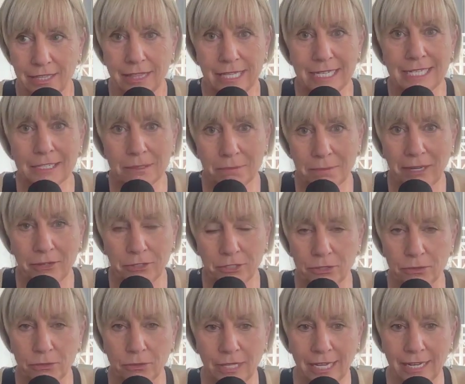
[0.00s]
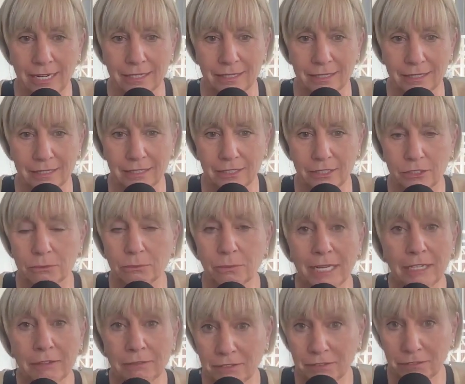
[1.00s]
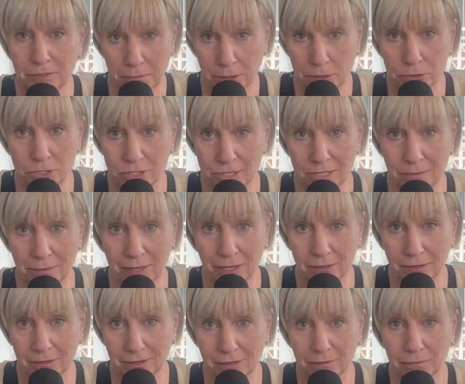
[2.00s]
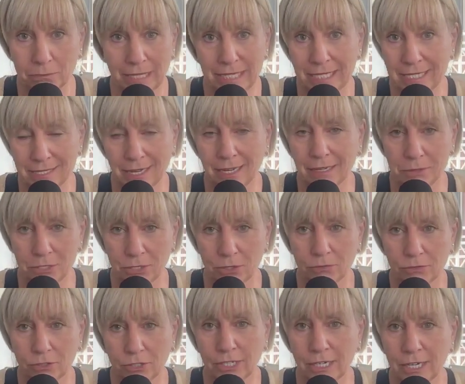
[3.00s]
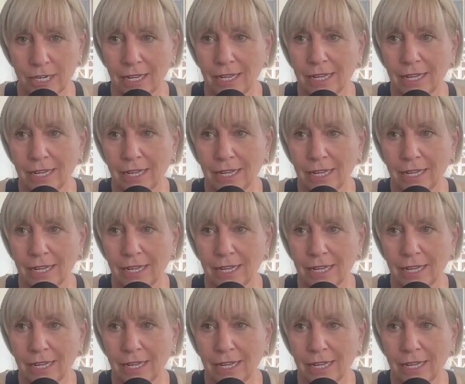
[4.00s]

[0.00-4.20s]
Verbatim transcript: things about you that you might have even posted about many times over,